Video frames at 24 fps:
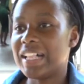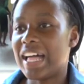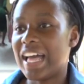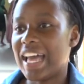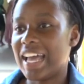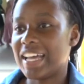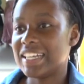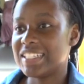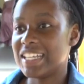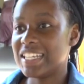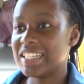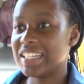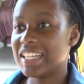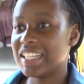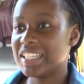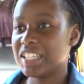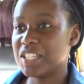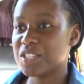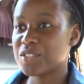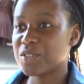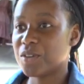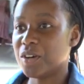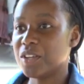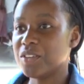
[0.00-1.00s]
I attended
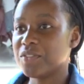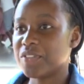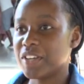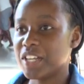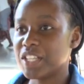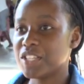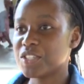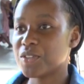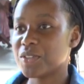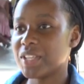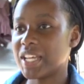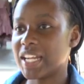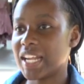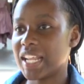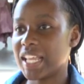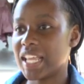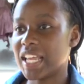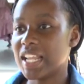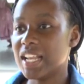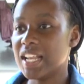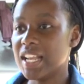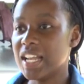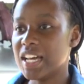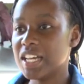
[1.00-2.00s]
this conference so that I
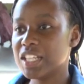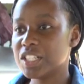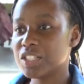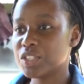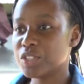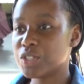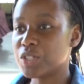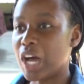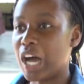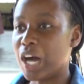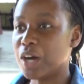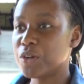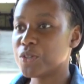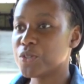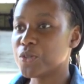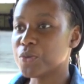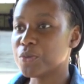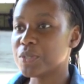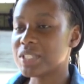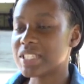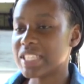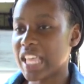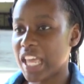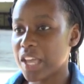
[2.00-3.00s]
can learn how to
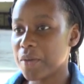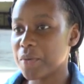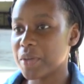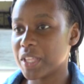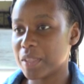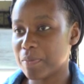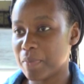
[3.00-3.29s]
stay with